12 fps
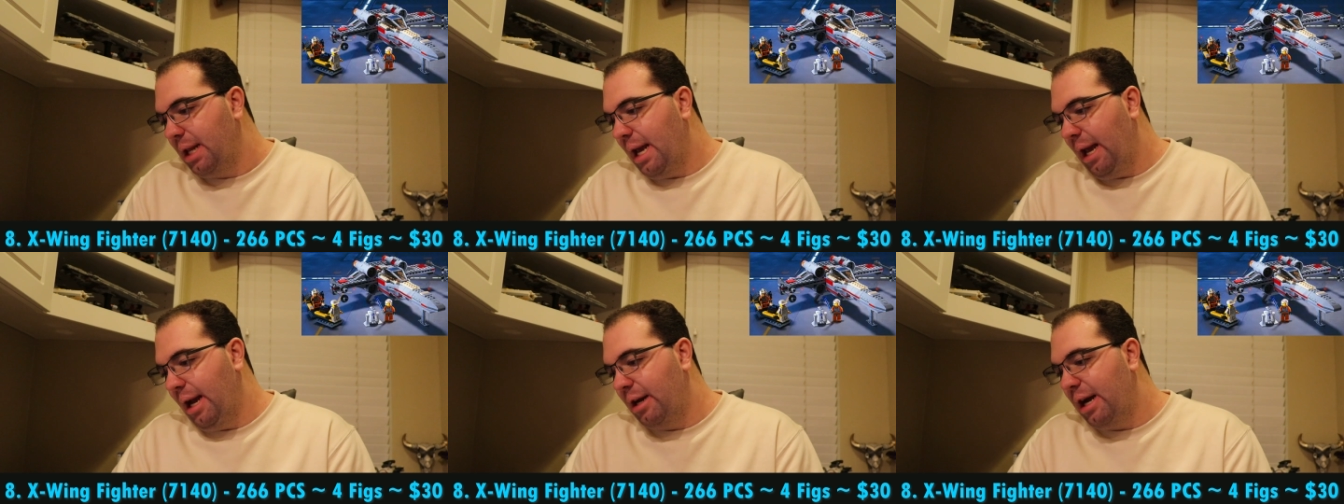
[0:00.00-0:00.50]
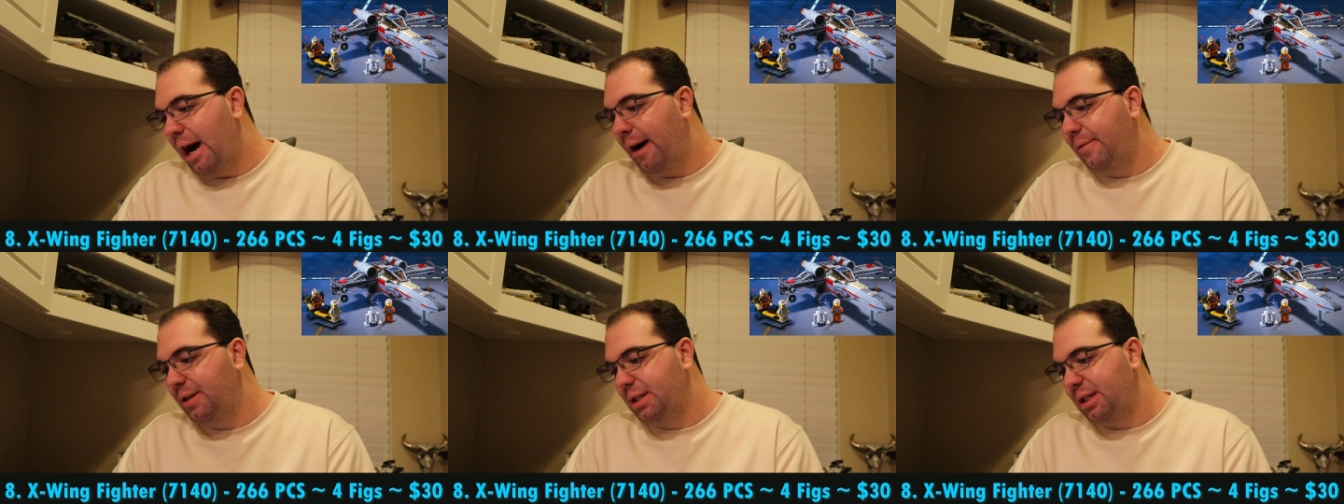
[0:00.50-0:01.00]
And
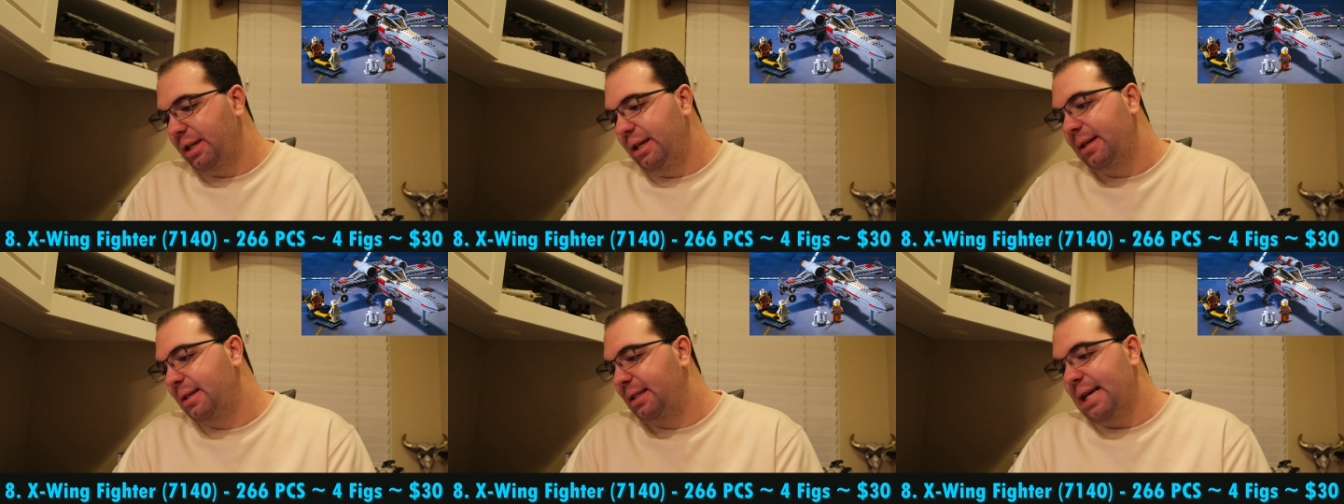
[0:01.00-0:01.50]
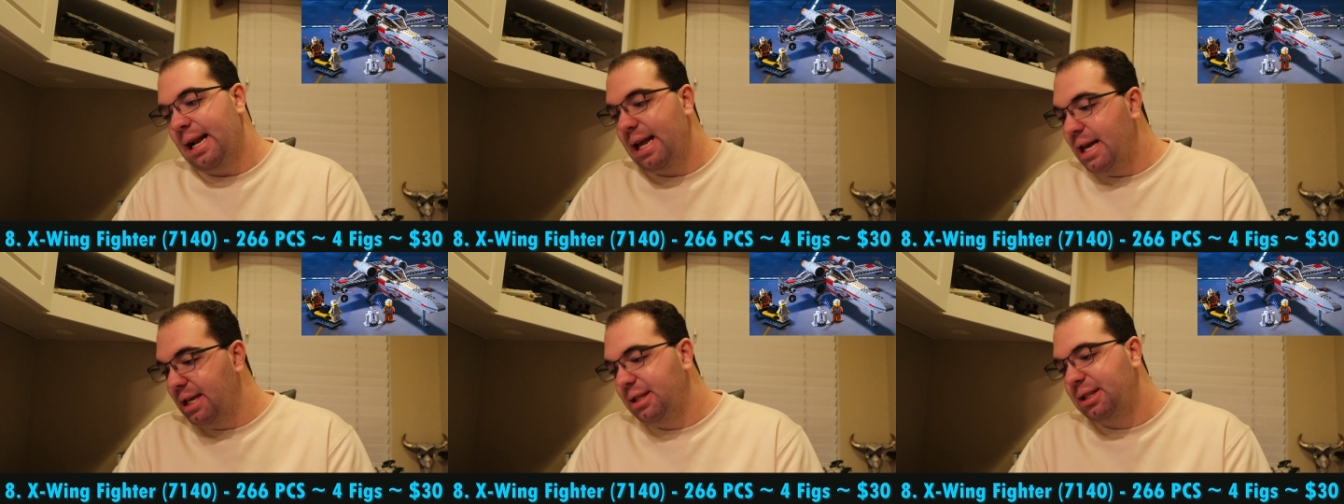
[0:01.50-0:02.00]
obviously the set
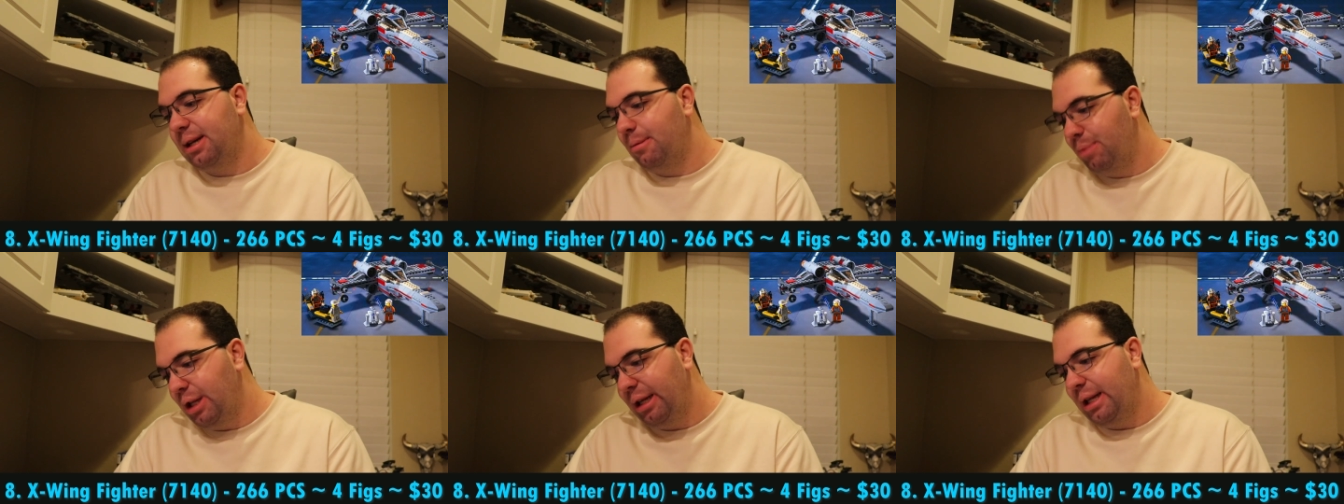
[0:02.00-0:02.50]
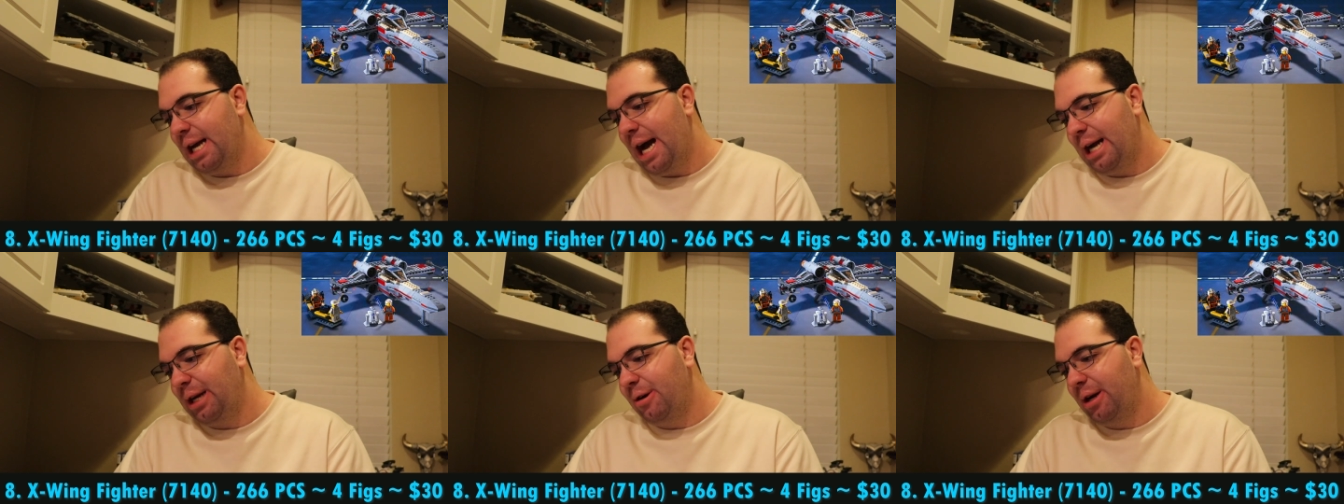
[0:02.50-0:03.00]
is completely
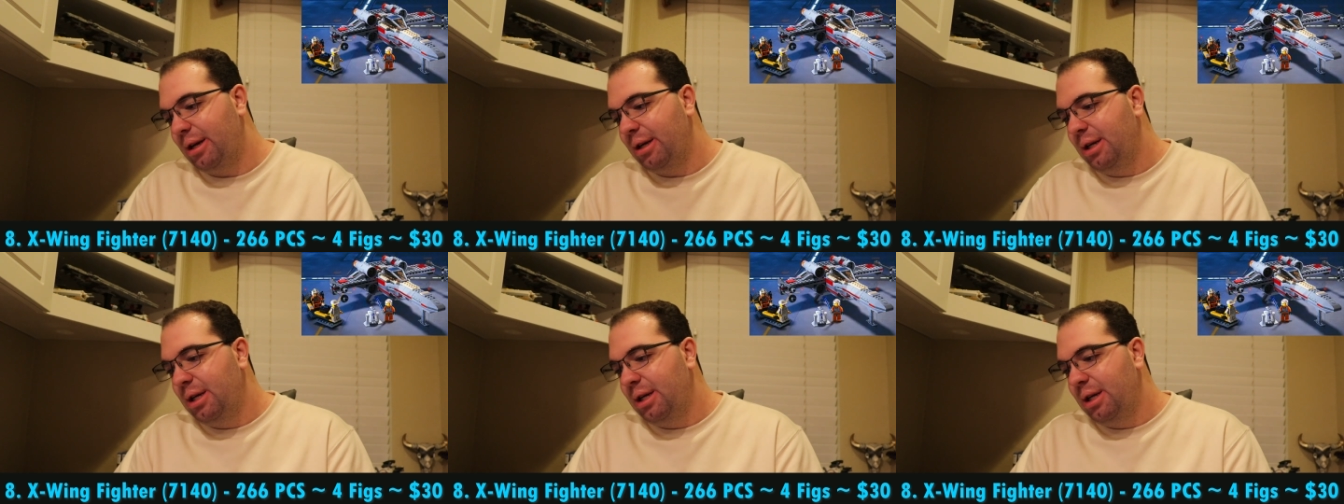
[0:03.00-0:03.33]
accurate.